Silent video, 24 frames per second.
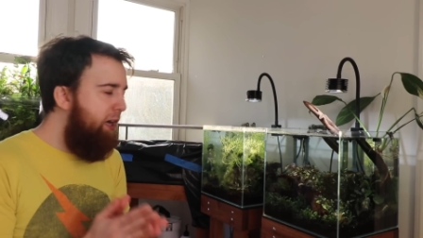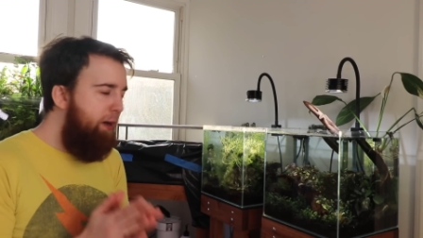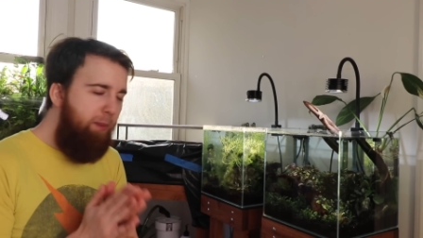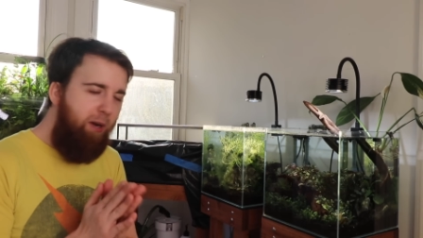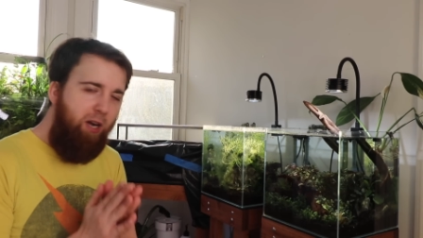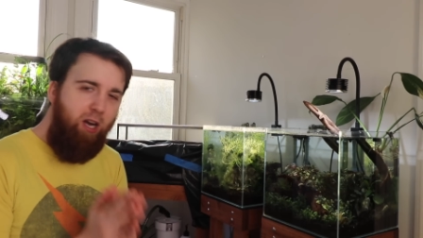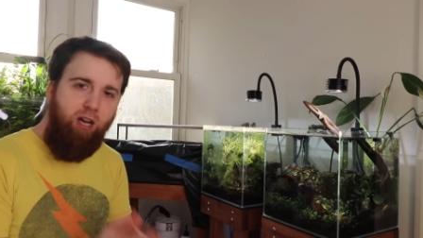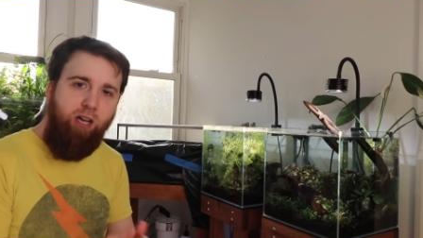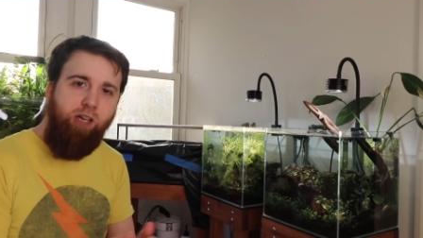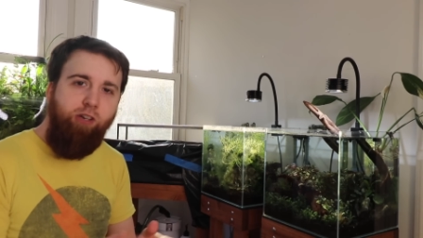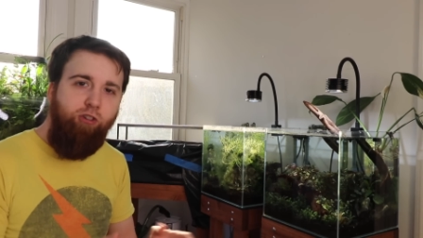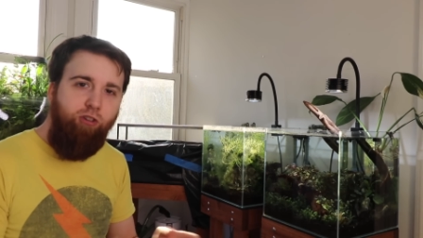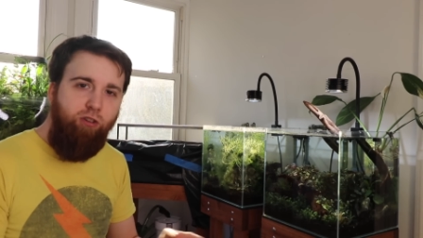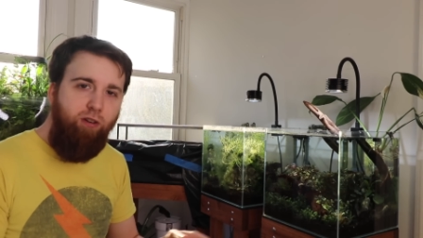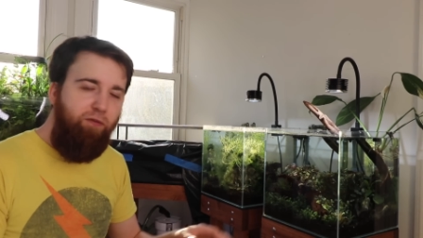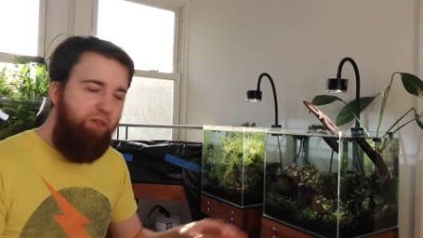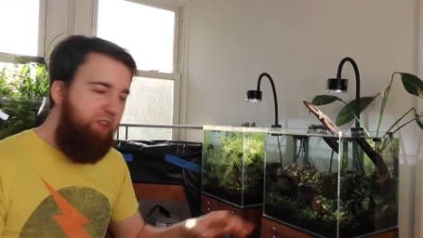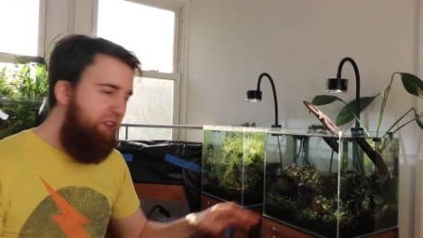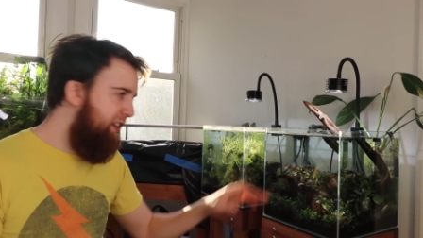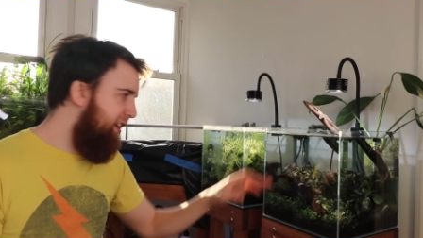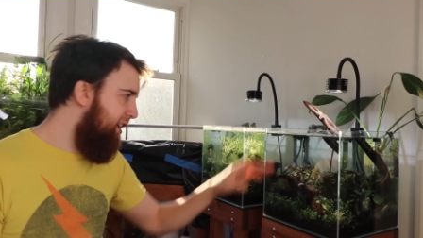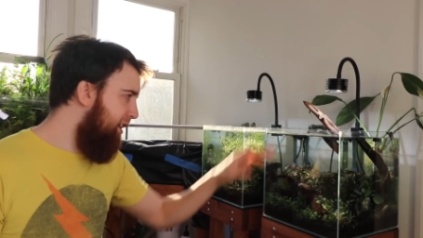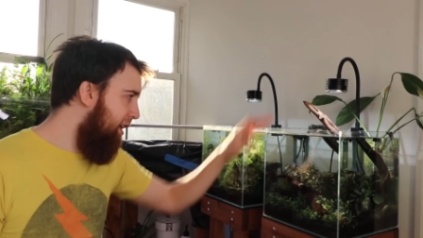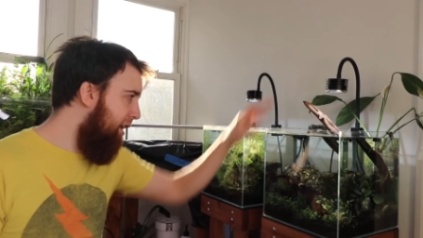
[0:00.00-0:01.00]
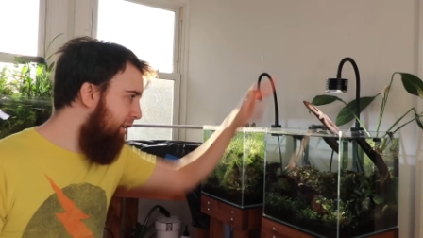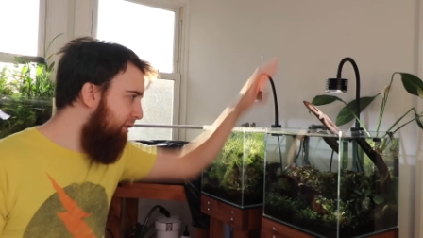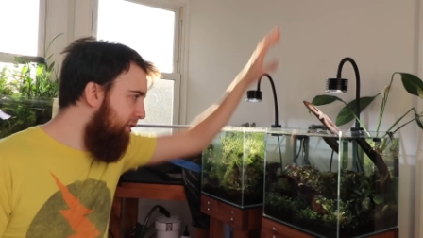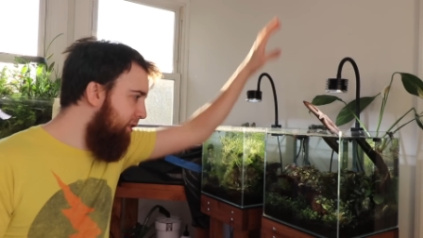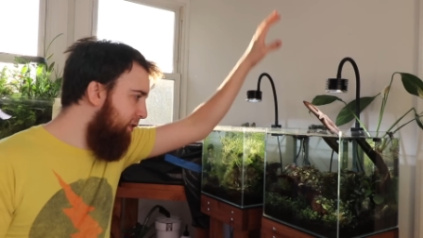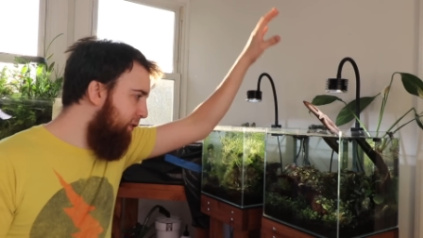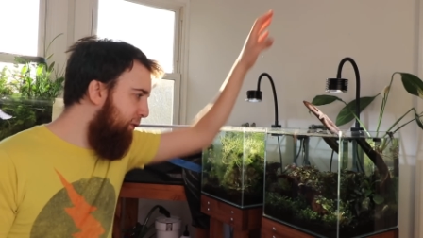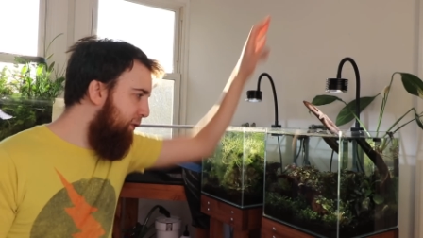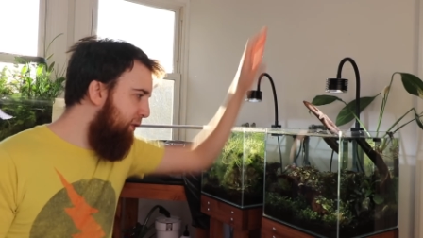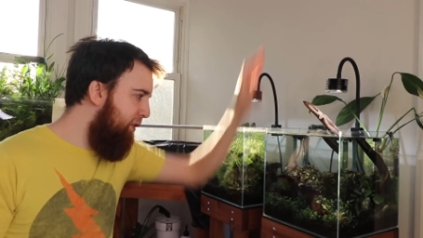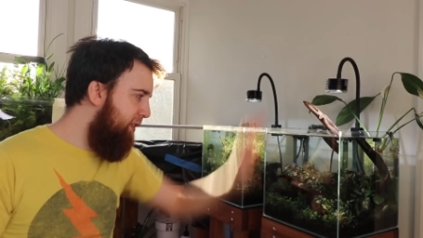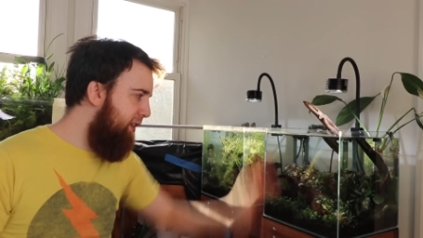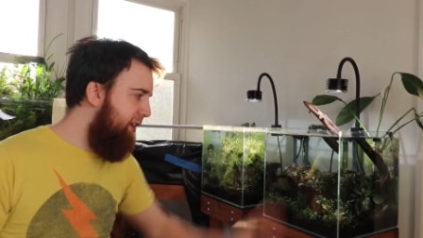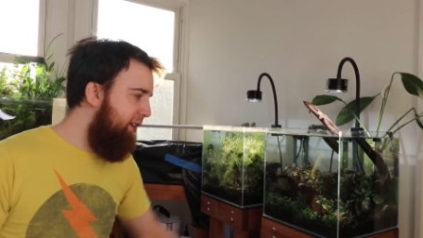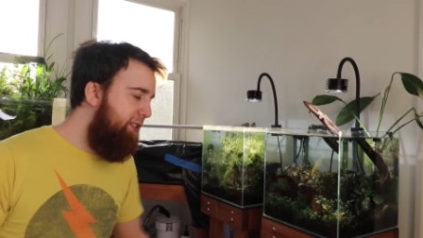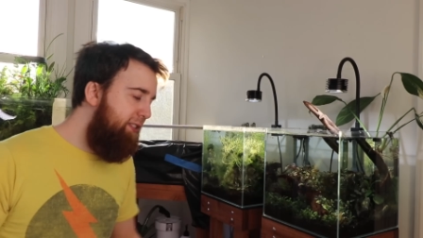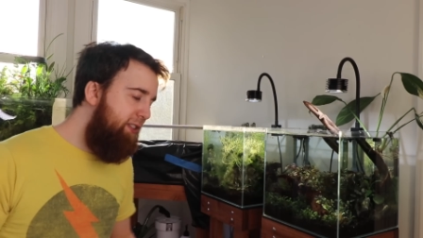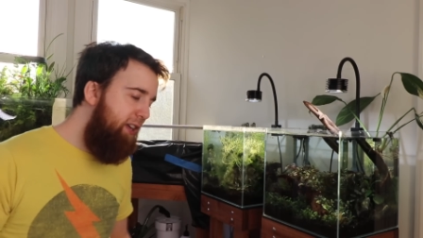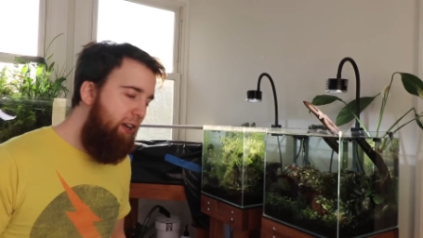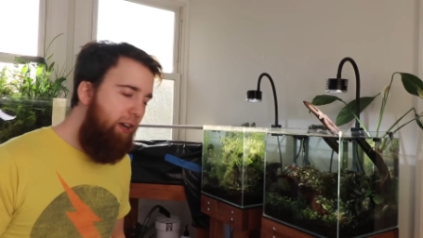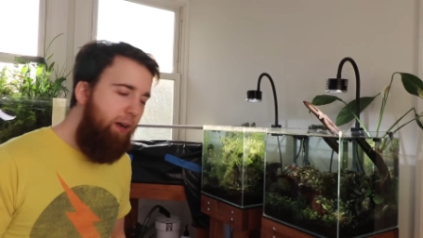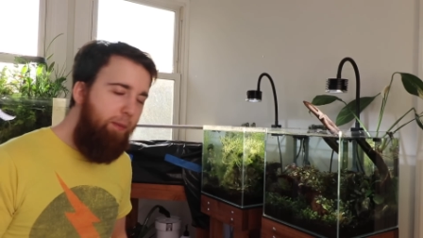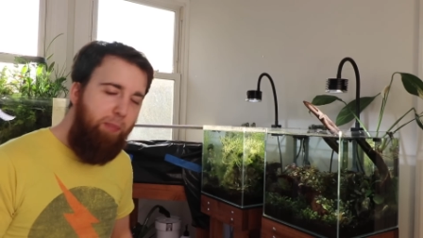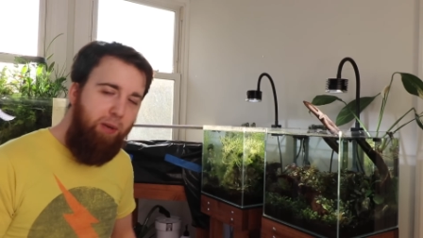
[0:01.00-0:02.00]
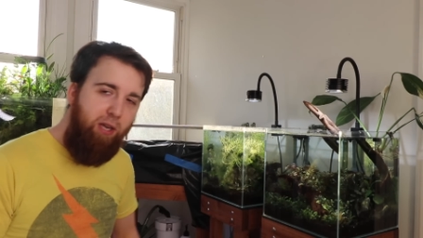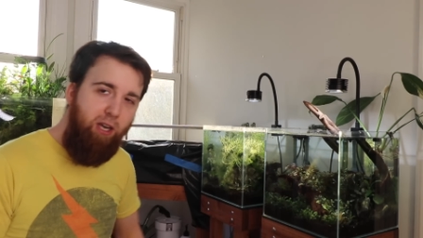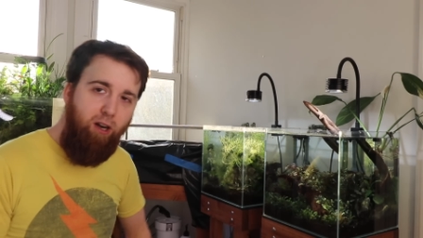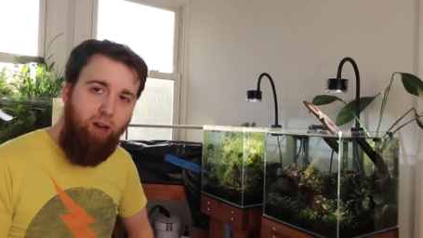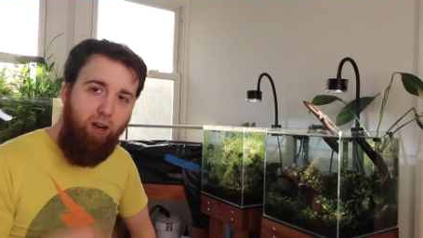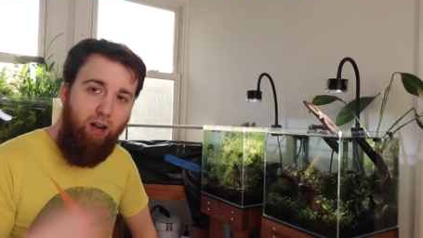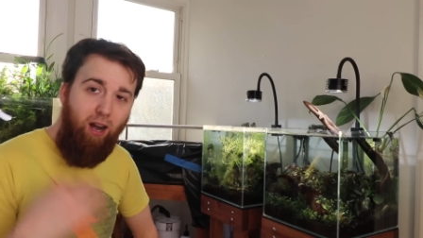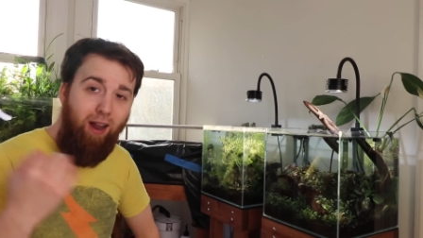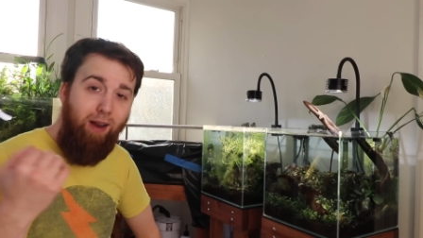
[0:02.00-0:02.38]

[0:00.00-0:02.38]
at about $150 for this setup here,